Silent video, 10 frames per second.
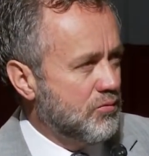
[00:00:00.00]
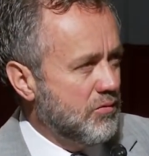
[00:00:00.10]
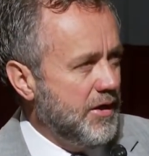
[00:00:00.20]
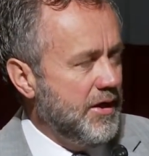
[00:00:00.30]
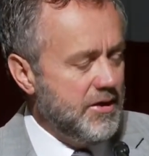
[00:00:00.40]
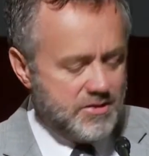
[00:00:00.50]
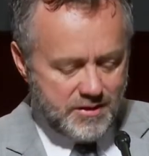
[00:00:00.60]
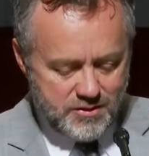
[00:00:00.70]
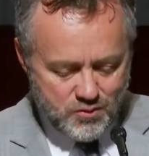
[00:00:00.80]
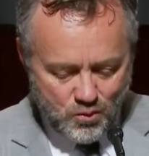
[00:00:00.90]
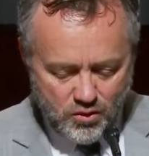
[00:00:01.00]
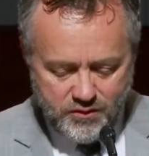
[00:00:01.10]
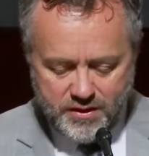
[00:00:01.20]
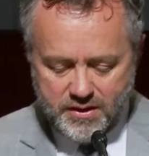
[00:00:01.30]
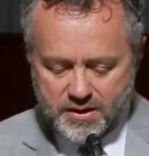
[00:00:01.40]
praise and his
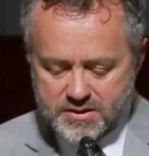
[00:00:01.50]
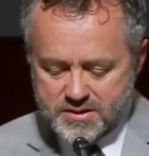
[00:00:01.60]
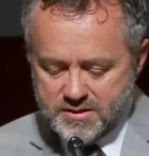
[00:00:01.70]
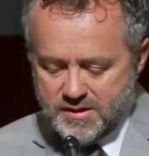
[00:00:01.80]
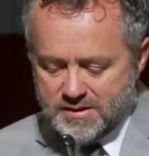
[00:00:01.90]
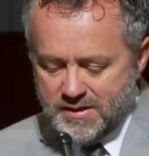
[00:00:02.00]
worthiness.